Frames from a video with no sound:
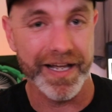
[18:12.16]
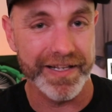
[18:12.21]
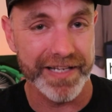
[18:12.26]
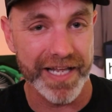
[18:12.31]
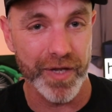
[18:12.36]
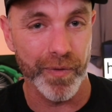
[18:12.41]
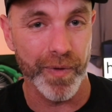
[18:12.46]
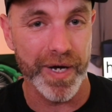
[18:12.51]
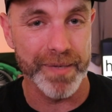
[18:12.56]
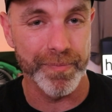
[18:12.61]

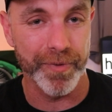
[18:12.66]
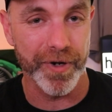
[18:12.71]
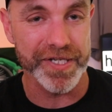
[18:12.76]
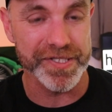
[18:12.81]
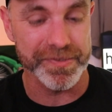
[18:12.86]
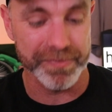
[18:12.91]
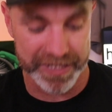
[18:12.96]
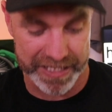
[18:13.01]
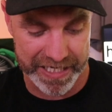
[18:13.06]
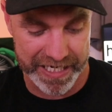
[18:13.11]
another way to buy
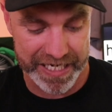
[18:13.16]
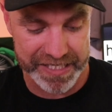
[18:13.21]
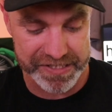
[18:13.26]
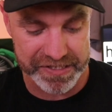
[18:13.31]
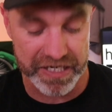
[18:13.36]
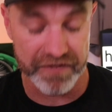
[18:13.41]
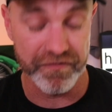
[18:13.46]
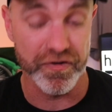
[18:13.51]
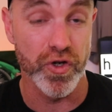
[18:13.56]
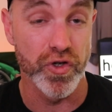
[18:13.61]
some
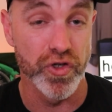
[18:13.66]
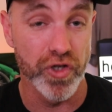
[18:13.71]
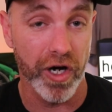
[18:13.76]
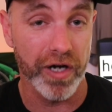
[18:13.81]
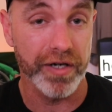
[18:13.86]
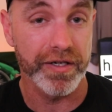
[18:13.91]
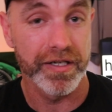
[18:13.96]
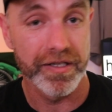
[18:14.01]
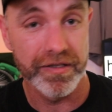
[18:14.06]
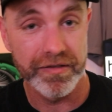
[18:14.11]
cars. If you're
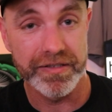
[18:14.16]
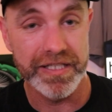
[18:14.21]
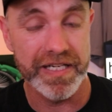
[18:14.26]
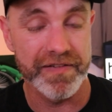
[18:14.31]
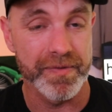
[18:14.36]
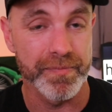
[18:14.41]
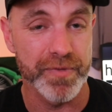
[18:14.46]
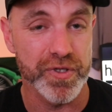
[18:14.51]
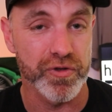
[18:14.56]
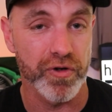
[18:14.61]
not,
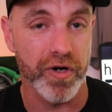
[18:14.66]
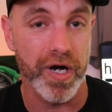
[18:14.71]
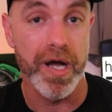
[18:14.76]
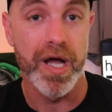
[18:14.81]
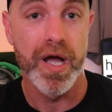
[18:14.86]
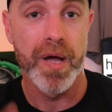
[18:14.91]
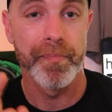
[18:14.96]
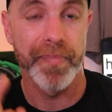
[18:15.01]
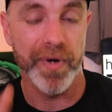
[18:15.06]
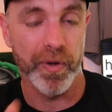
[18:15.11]
give them a try.
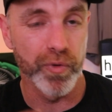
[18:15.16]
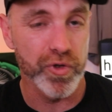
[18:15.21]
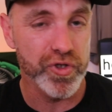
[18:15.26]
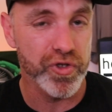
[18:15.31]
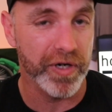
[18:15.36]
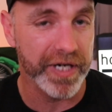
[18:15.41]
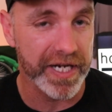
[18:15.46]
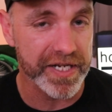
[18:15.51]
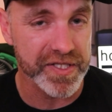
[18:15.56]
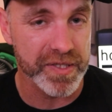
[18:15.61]
But I will
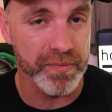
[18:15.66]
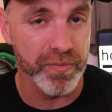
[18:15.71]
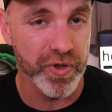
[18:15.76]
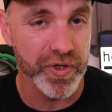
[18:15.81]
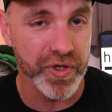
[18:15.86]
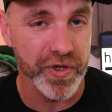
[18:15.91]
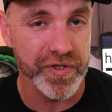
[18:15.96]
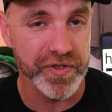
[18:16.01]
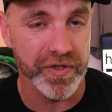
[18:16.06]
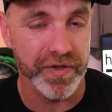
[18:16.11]
try and get some more
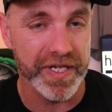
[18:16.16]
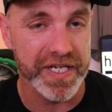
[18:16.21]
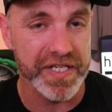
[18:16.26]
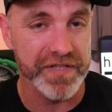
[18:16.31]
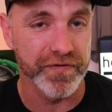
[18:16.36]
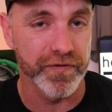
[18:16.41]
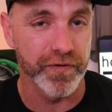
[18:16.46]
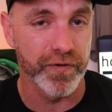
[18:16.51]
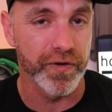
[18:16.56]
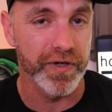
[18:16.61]
news on
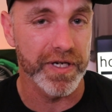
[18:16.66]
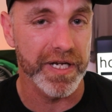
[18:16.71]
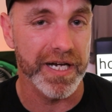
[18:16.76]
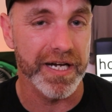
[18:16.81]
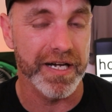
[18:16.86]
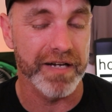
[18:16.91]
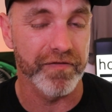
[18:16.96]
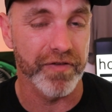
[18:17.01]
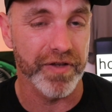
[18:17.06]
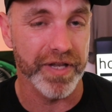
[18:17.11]
these for you
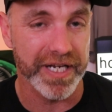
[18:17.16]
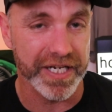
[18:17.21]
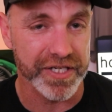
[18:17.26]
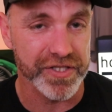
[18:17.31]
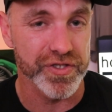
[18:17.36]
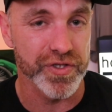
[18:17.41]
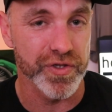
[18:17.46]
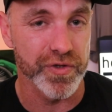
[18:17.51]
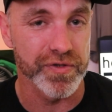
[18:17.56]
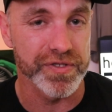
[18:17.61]
for the
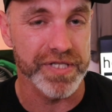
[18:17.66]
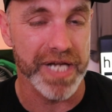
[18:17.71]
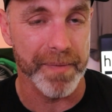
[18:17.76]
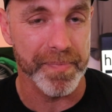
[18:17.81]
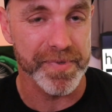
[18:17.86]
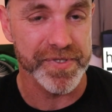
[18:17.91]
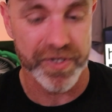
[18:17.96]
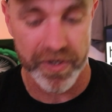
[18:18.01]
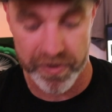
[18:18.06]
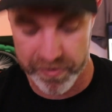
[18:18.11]
next news
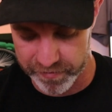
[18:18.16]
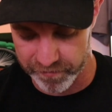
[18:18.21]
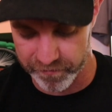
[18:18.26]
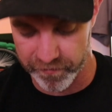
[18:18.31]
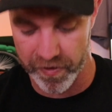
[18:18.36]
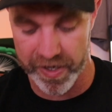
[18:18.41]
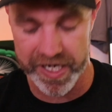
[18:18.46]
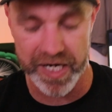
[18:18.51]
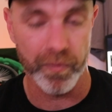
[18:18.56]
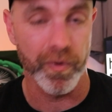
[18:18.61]
episode to
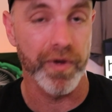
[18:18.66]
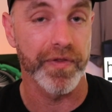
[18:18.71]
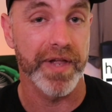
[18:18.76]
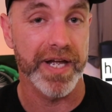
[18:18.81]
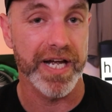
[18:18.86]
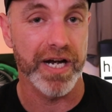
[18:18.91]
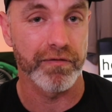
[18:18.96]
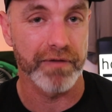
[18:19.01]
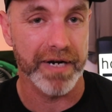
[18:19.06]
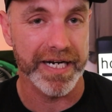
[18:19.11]
find out what
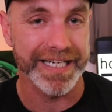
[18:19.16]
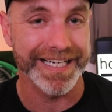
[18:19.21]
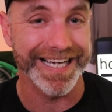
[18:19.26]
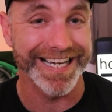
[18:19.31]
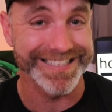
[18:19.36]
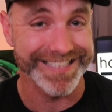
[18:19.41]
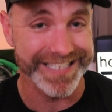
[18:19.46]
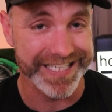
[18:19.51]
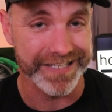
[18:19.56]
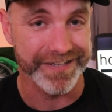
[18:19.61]
they are running
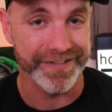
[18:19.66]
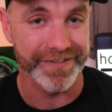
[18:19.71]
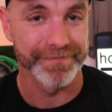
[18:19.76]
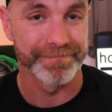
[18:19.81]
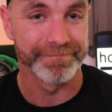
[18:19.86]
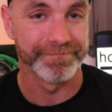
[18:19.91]
underneath.